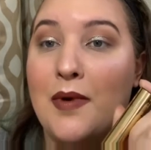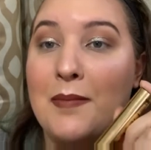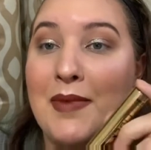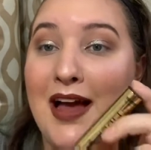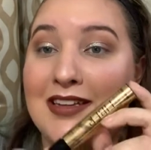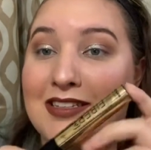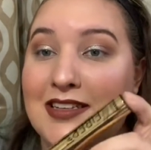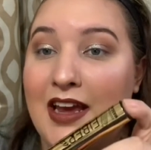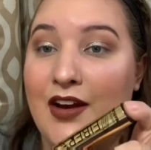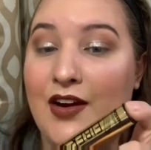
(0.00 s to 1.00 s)

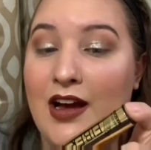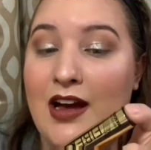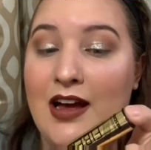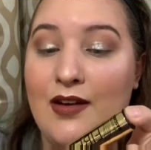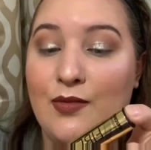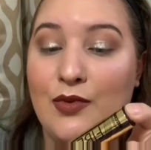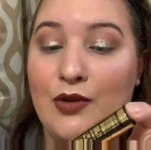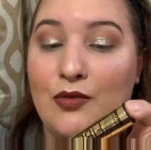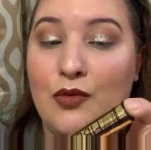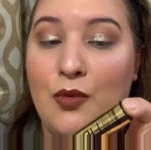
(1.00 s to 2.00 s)
mascara
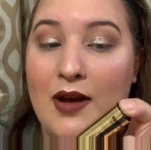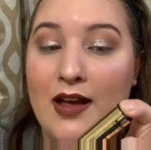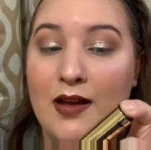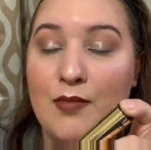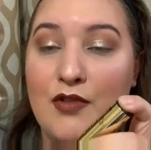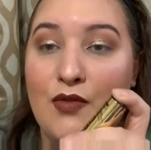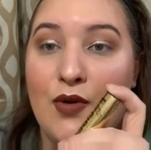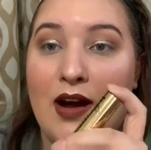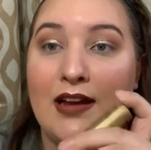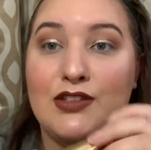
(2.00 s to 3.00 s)
real quick
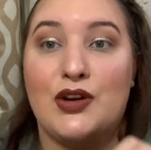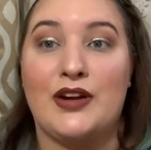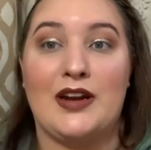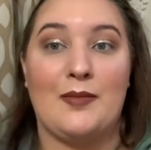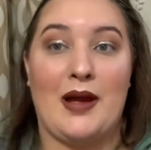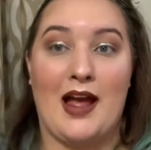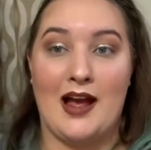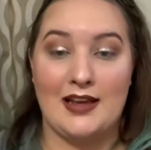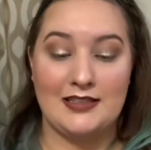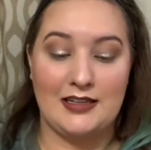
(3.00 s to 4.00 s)
before I darken up my
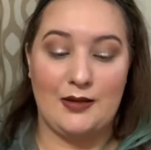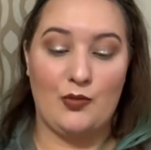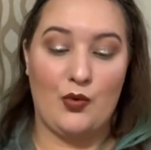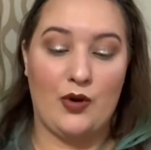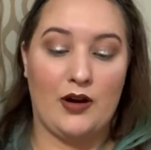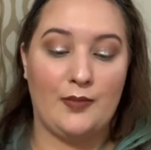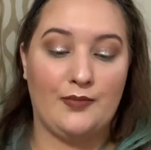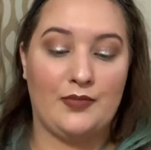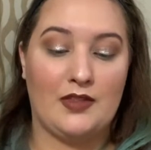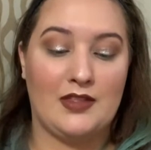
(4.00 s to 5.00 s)
eyes anymore.
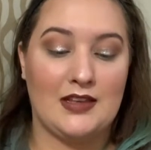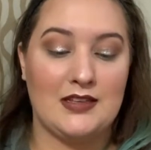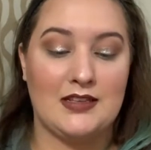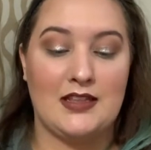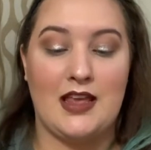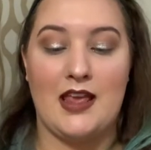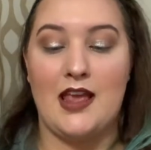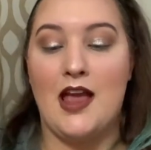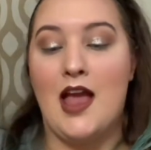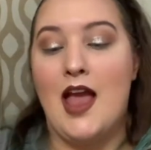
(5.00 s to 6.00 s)
This is
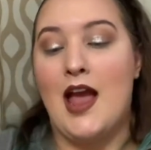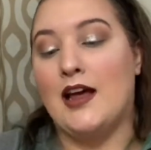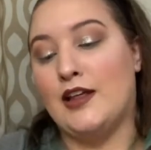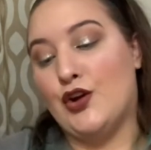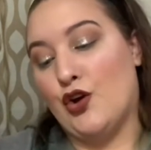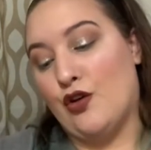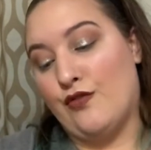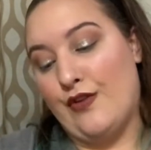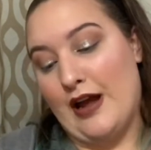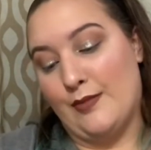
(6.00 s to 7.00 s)
the LA Girl
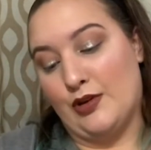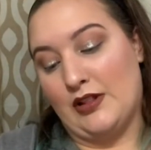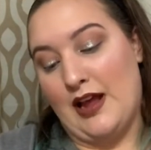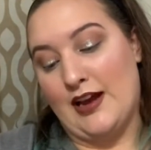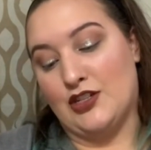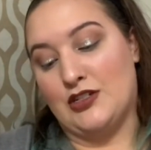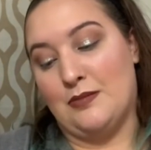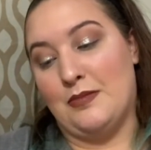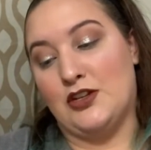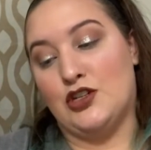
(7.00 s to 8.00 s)
Fiber Lash
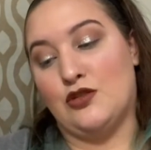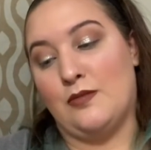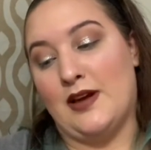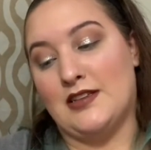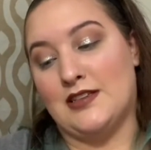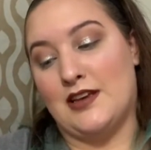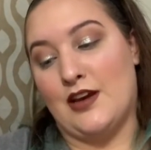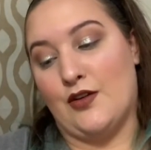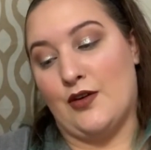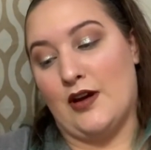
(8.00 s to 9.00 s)
Dimensional
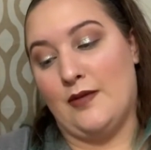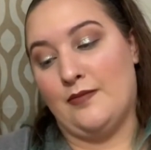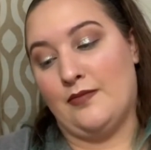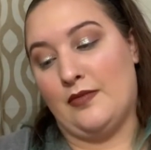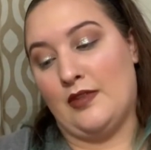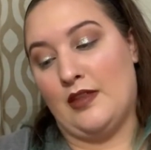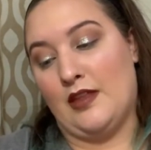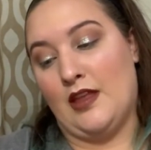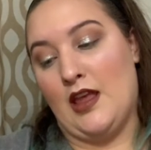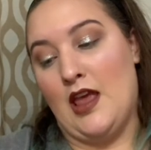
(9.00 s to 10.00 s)
Mascara.
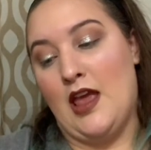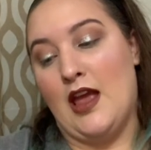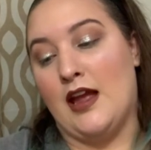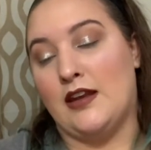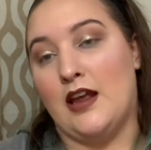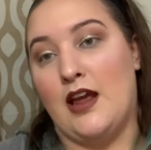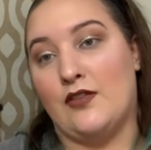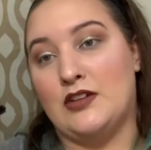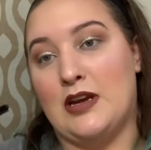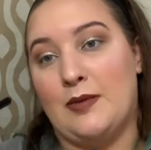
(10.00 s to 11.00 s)
And
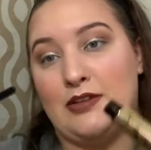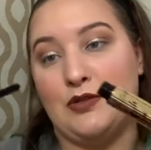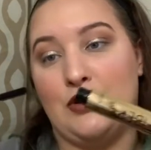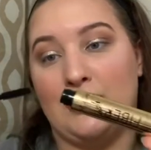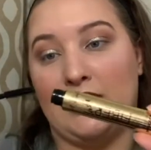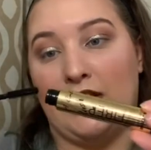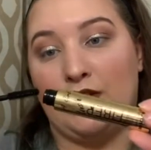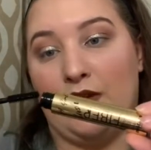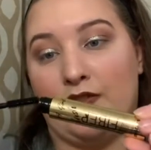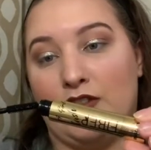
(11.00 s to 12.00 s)
every time I do use it, I
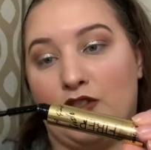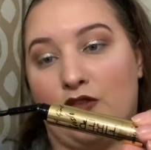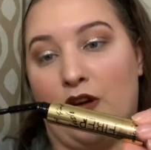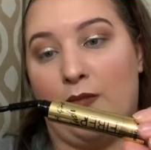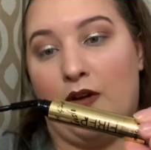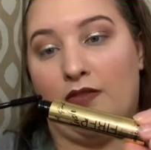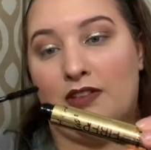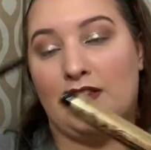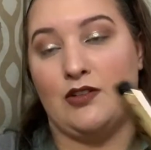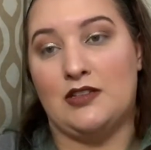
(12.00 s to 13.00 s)
do have to scrape off
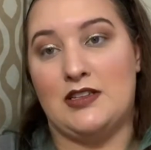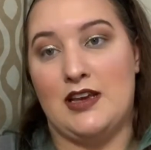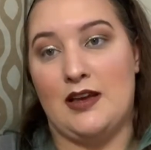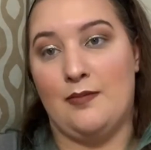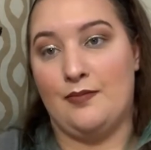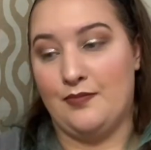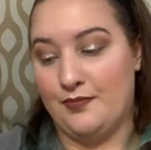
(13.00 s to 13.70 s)
this little tip.